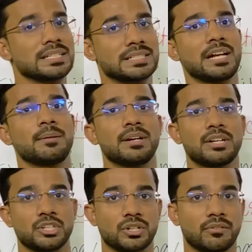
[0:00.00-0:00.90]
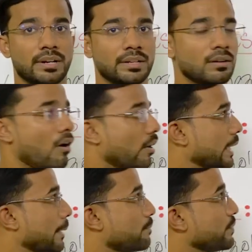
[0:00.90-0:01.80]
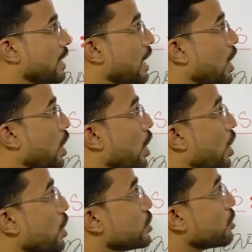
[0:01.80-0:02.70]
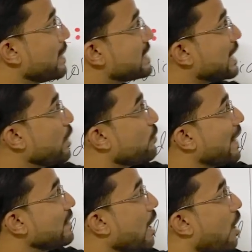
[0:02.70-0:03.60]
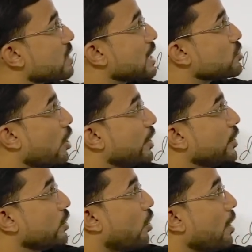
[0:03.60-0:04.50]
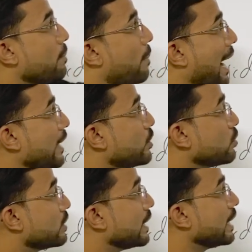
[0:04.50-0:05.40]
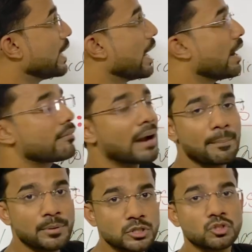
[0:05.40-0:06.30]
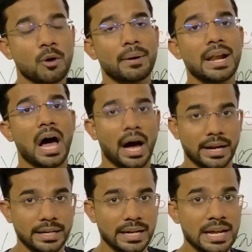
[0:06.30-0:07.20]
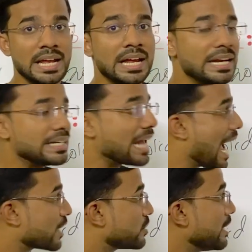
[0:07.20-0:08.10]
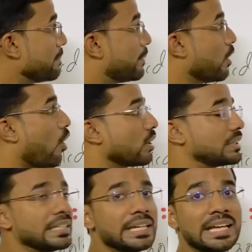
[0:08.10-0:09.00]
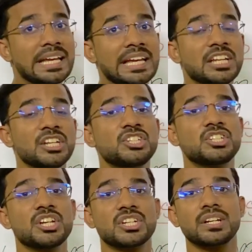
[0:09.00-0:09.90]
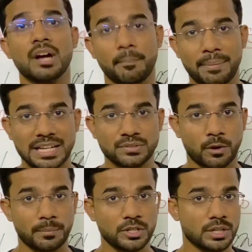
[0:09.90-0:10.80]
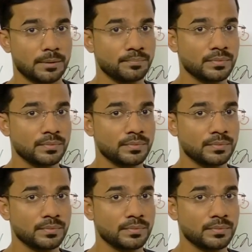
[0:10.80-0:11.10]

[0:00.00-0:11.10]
sedimentation rate. Okay, so basically when the oxazolidinone bind to the ribosomal RNA, it actually block the initiation complex formation